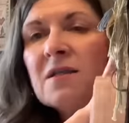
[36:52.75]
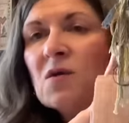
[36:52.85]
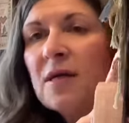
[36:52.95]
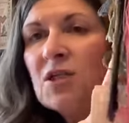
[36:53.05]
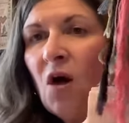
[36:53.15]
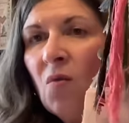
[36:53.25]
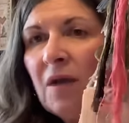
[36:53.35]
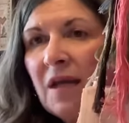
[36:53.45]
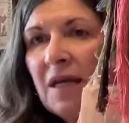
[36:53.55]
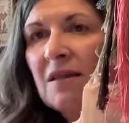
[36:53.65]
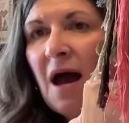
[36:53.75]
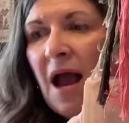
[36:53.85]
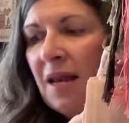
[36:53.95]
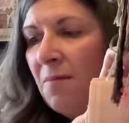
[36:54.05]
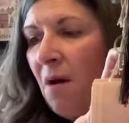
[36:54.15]
So I don't really need the
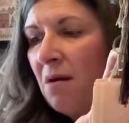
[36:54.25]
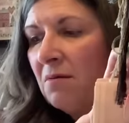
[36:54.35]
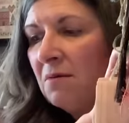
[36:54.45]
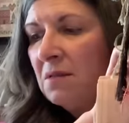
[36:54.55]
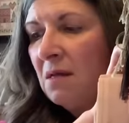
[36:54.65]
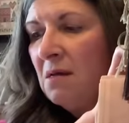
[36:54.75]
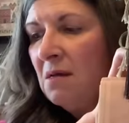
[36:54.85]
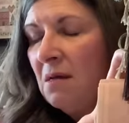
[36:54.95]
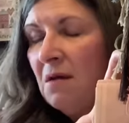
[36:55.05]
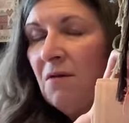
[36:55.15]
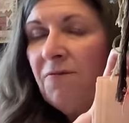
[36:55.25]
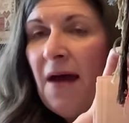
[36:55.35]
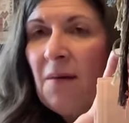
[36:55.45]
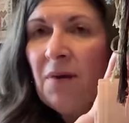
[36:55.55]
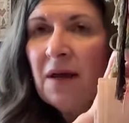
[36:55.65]
highly modeled
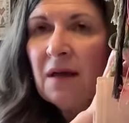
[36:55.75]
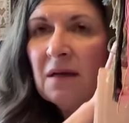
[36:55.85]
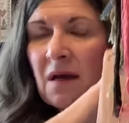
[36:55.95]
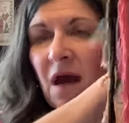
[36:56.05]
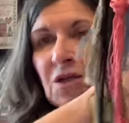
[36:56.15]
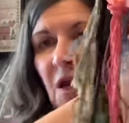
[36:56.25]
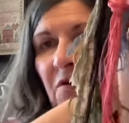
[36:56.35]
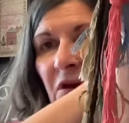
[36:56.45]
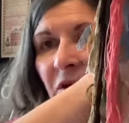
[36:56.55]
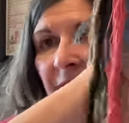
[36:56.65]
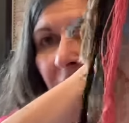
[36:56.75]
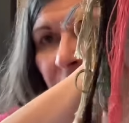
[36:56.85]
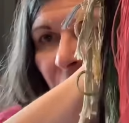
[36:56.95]
fabric. Gosh, I don't know. Now I'm